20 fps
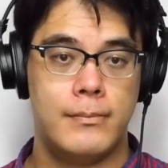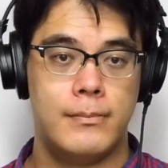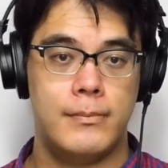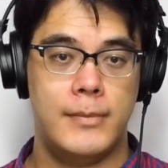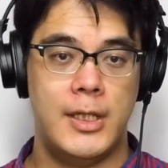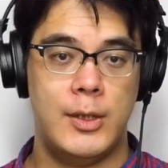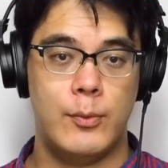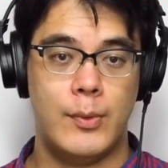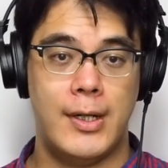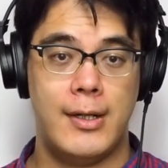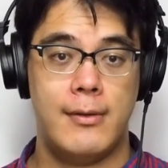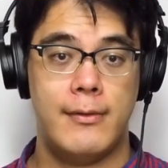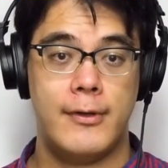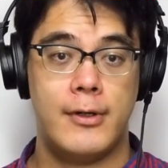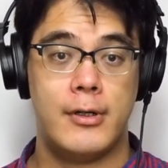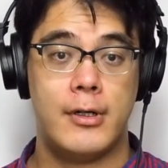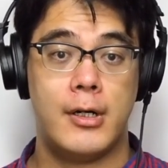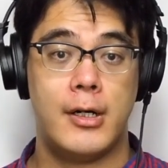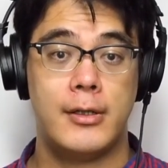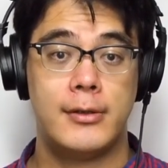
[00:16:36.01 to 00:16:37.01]
Meanwhile, there
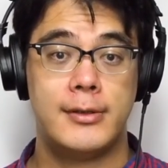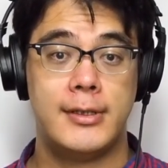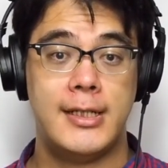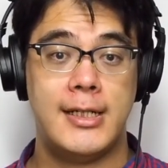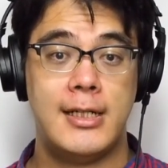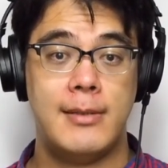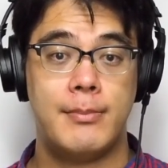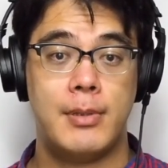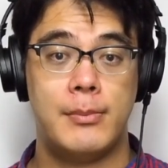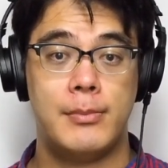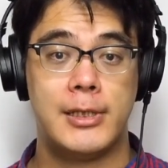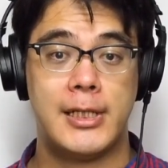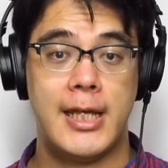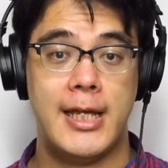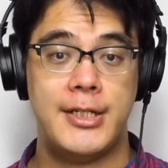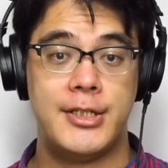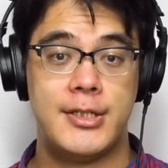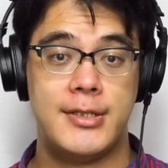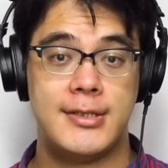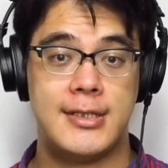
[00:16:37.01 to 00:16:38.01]
are hardly any
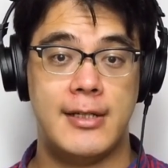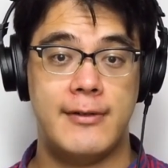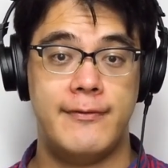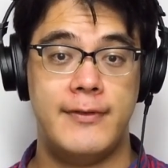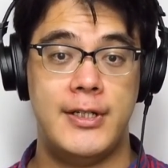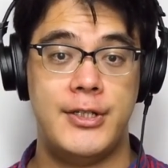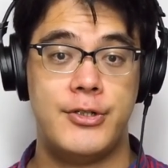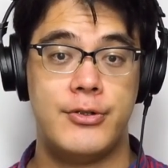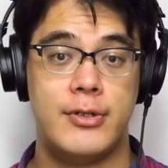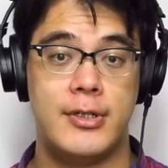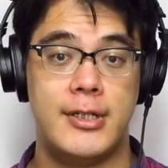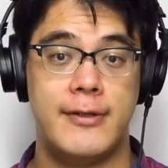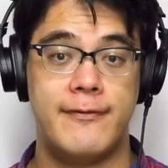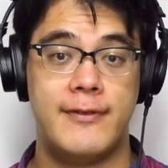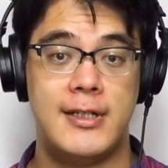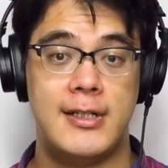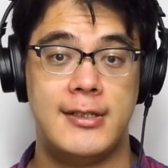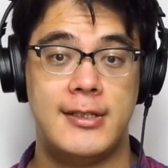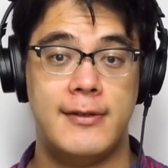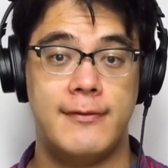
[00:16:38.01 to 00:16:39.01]
publications that feature a
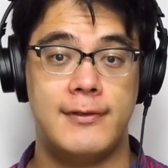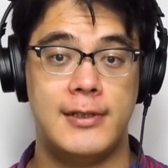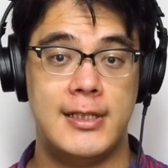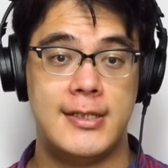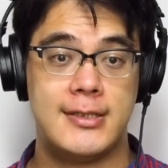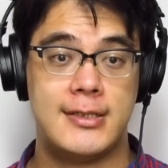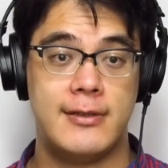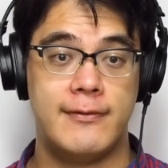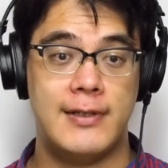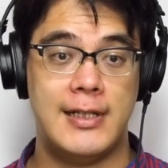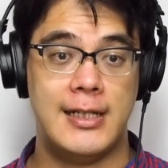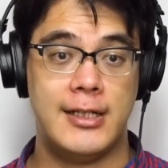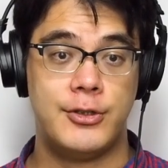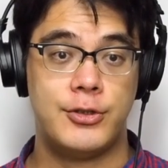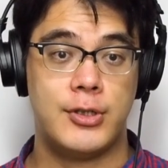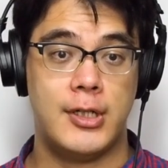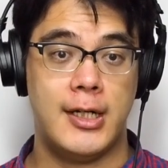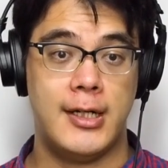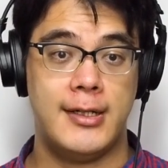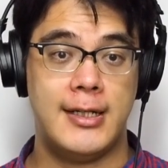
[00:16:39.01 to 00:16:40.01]
definitive list of
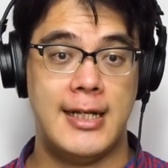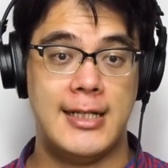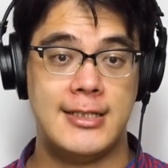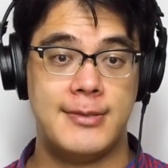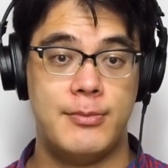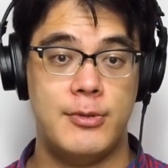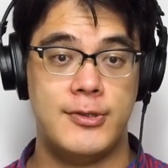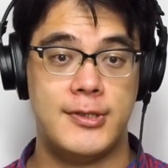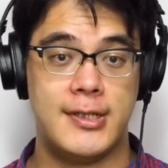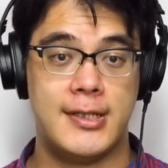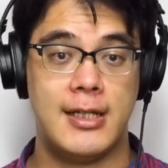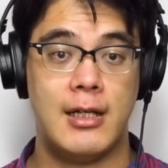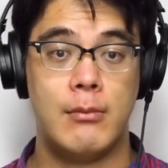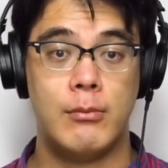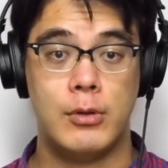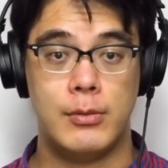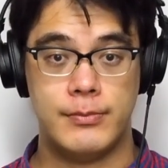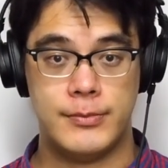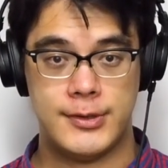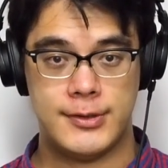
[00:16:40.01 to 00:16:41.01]
electronic dance music
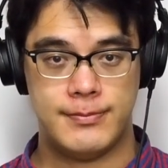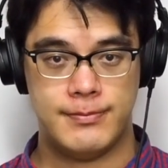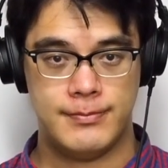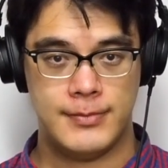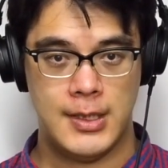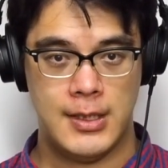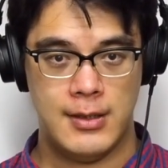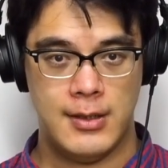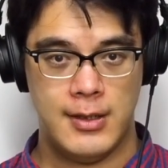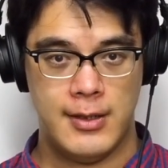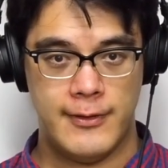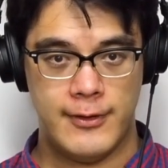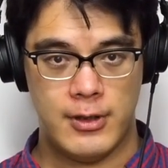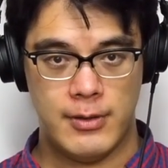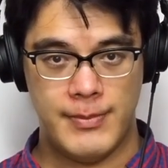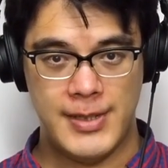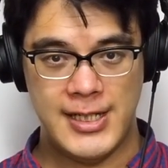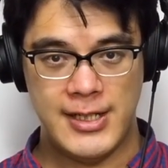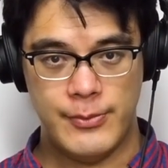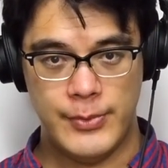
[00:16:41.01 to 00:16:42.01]
albums. There are
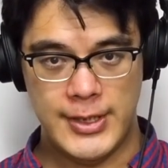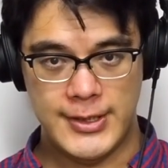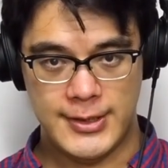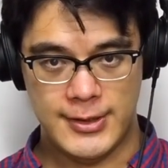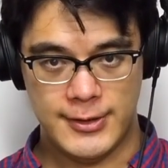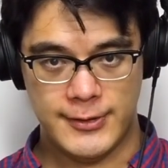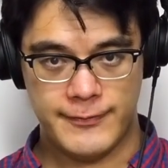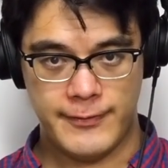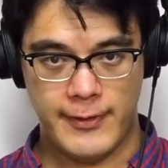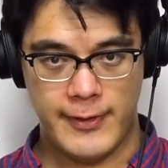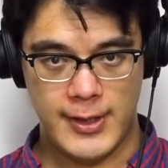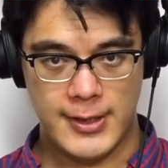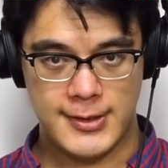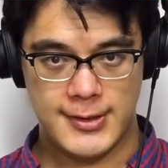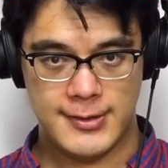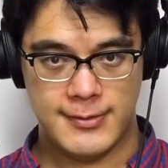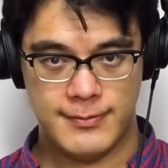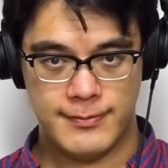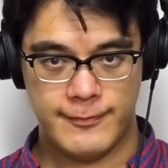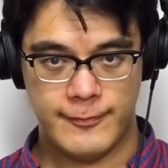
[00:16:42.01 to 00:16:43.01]
many reasons for
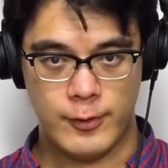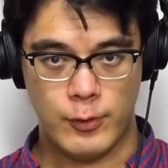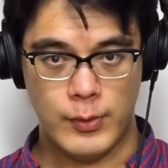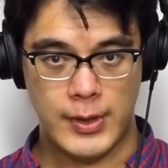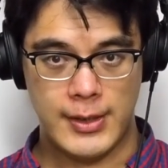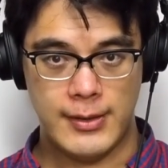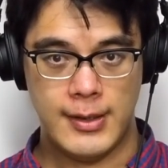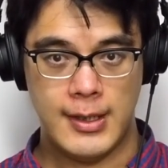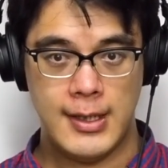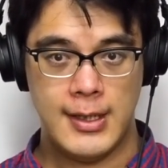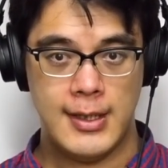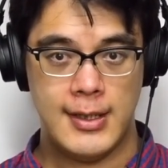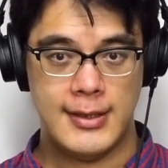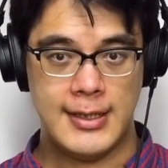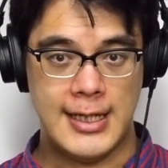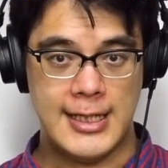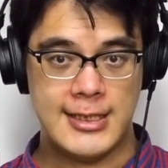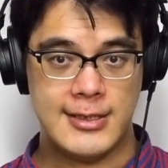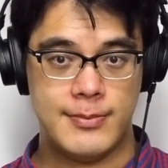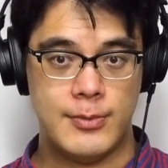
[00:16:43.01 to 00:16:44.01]
this. For one,
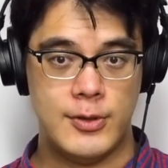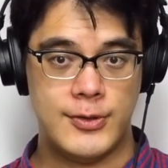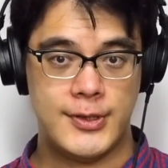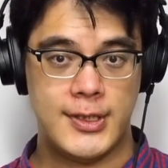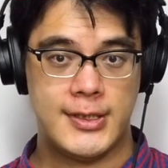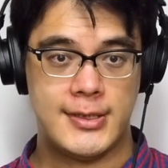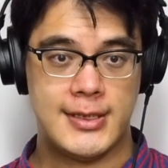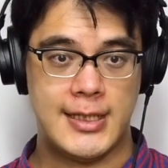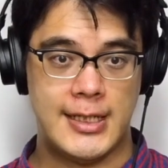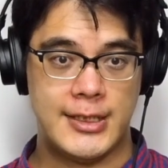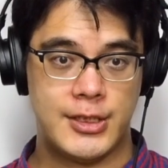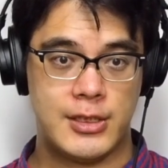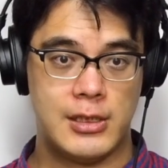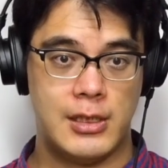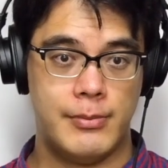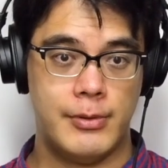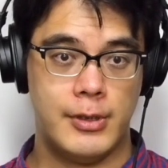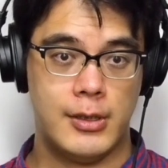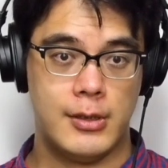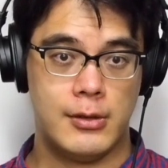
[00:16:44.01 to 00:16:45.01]
dance music slash
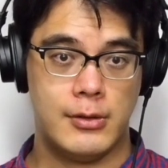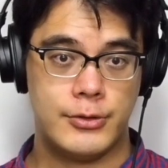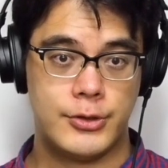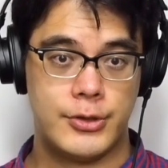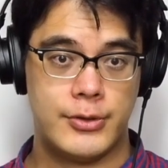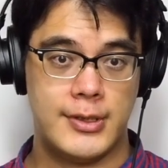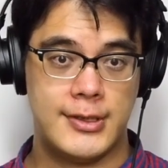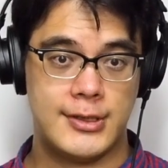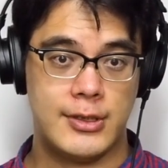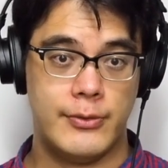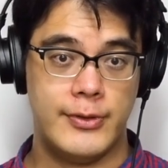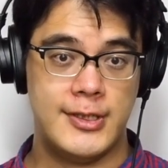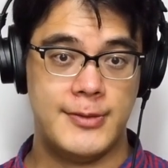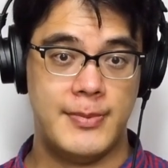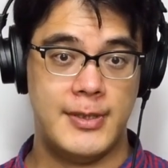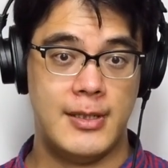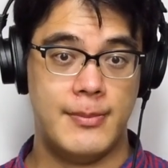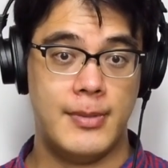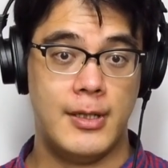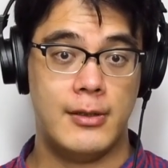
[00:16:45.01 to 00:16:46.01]
clubbing culture has always
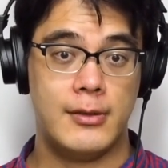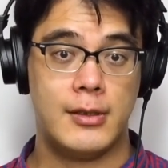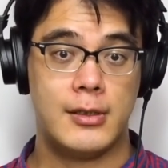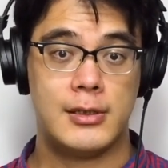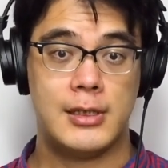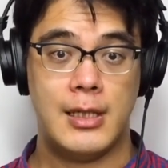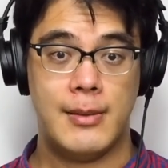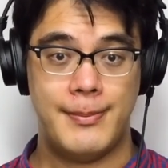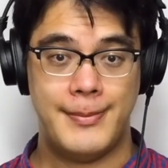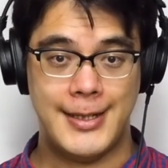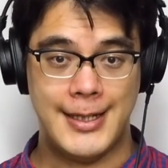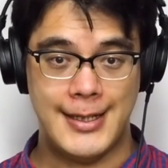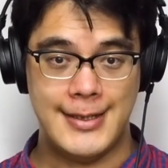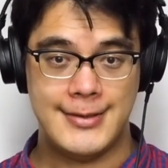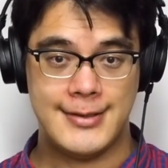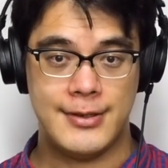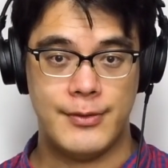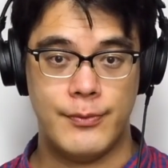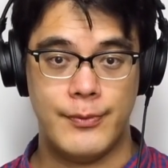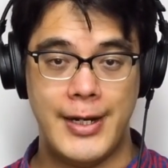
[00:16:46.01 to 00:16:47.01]
been about club
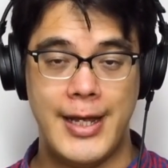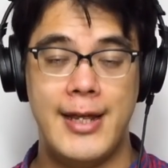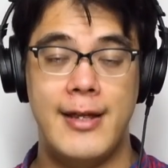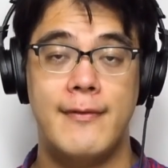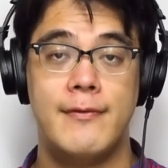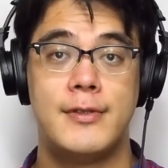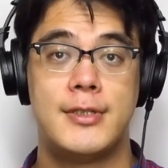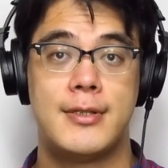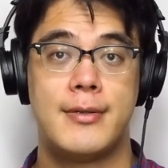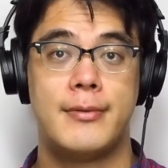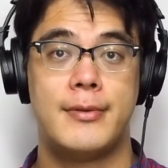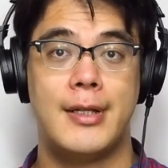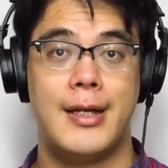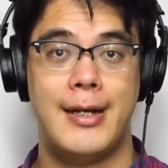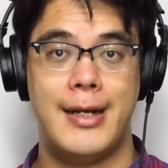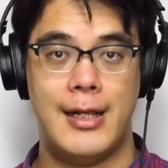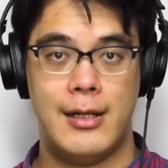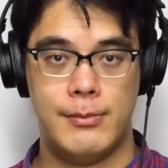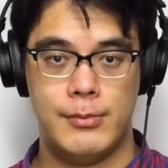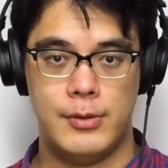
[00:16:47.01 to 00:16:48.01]
nights and raves, not
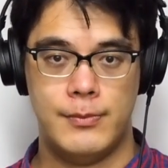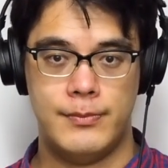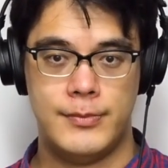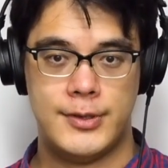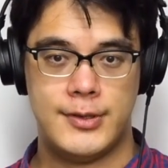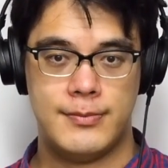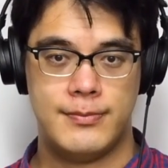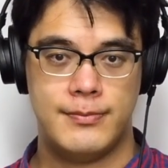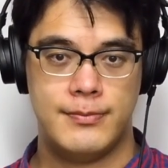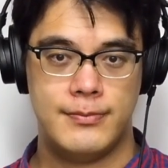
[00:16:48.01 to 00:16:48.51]
albums.